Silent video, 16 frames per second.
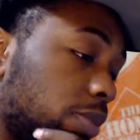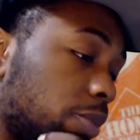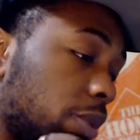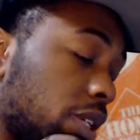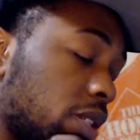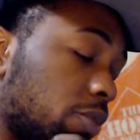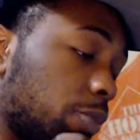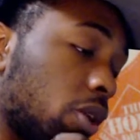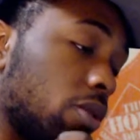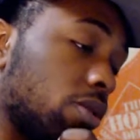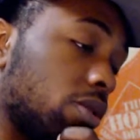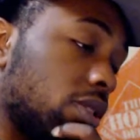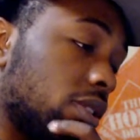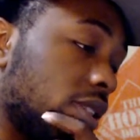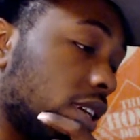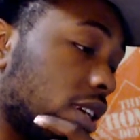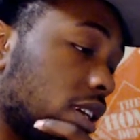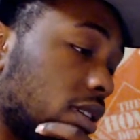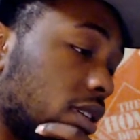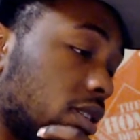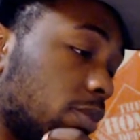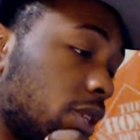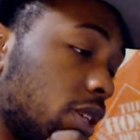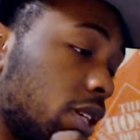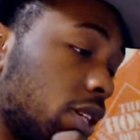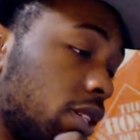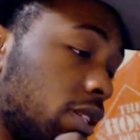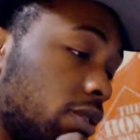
exposed in times, man.